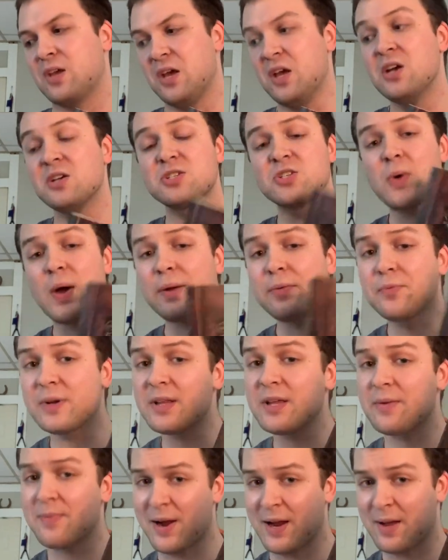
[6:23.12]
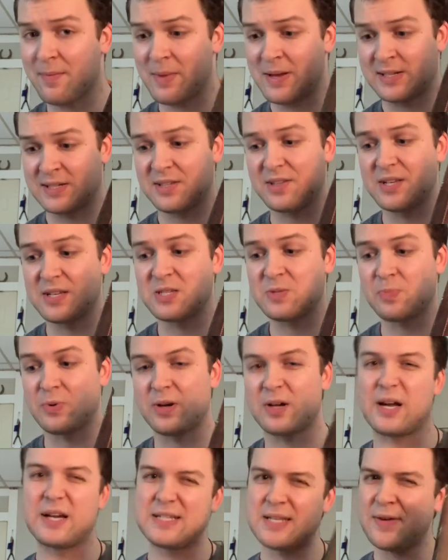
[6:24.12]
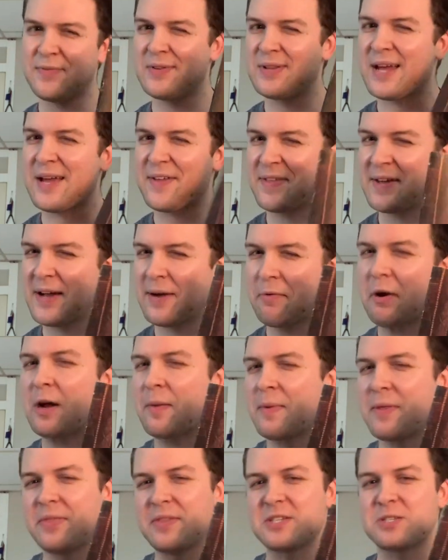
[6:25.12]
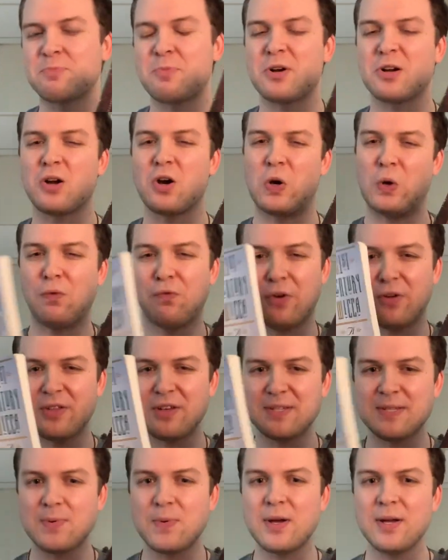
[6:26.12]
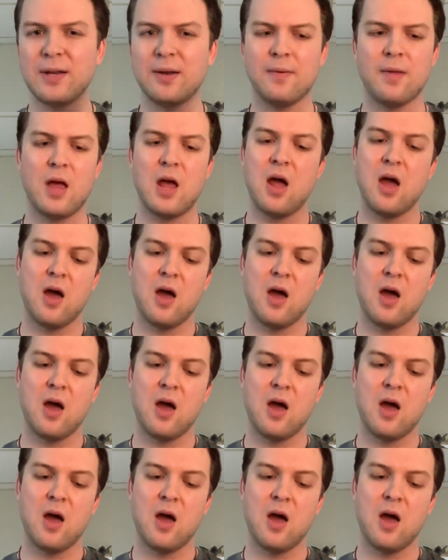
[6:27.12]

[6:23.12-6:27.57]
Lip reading: So I really recommend this book. I think I recommend this book over this one.